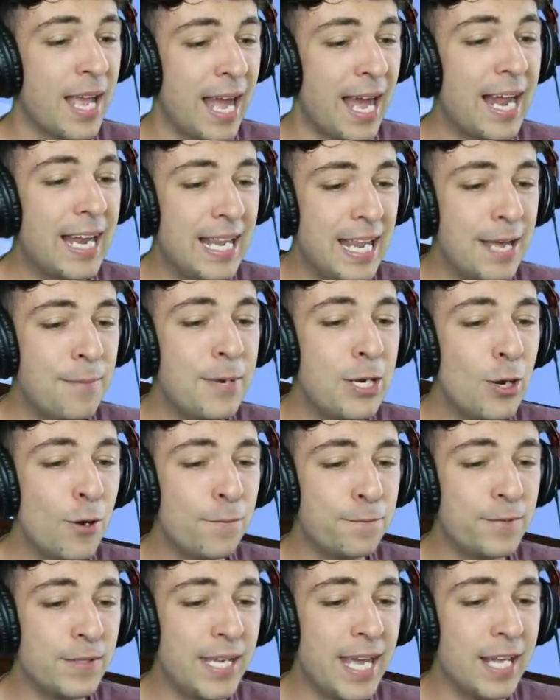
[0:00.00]
And let me
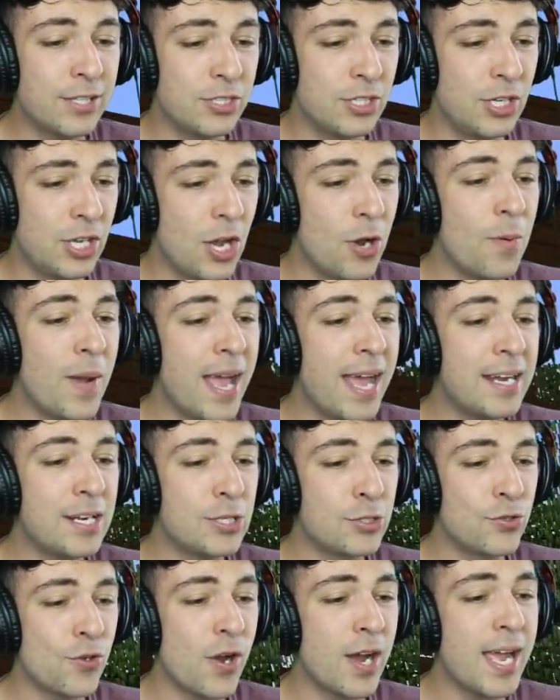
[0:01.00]
not forget to go ahead
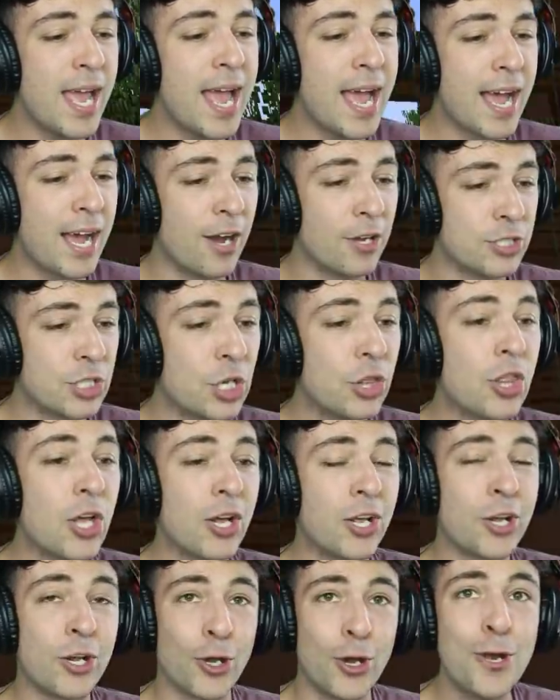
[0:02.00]
and try out the
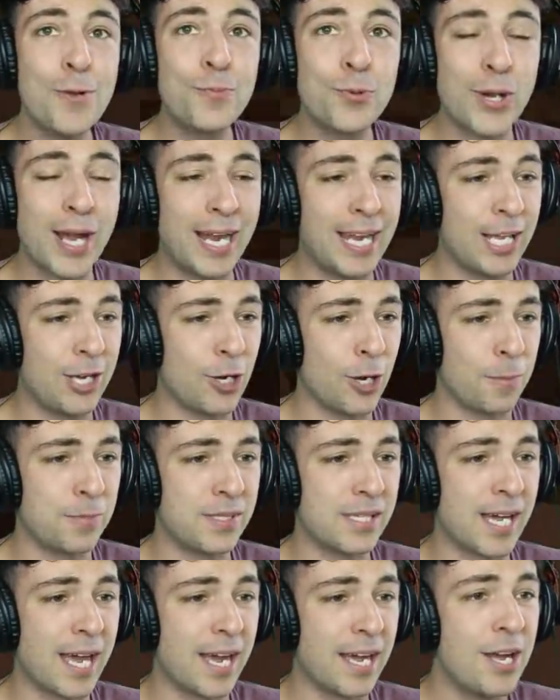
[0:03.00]
Cobra
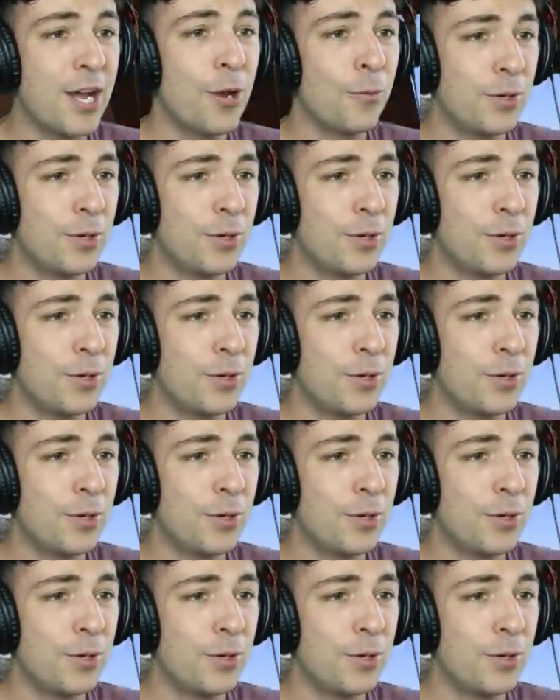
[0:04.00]
helicopter,